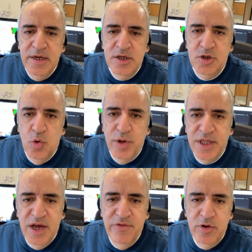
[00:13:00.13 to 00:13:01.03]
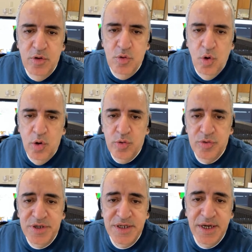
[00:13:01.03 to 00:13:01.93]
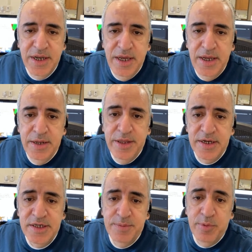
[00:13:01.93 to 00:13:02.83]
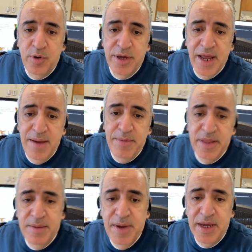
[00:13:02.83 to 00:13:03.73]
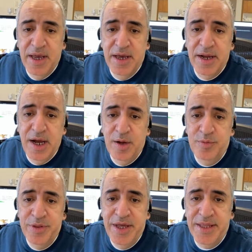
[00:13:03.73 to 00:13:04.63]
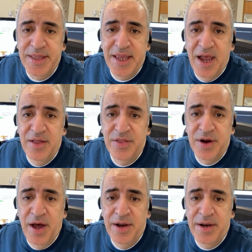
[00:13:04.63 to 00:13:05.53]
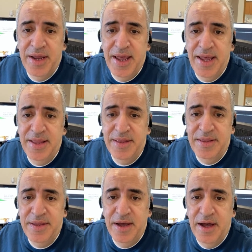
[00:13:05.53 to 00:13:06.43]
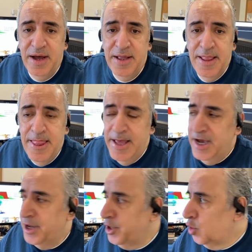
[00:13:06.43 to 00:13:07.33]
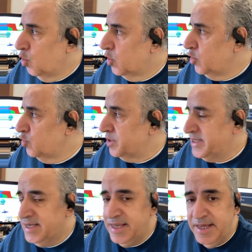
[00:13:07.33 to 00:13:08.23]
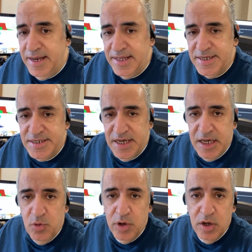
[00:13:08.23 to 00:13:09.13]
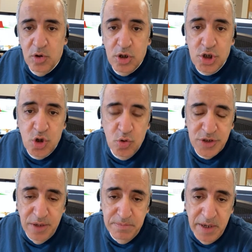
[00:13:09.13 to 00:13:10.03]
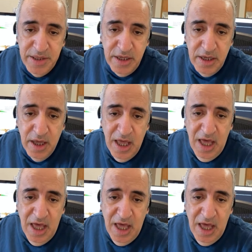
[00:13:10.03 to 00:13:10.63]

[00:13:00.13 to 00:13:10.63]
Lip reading: So whatever you do on your screen, there's a program in the background that can run and record your screen. Let's say you want to show somebody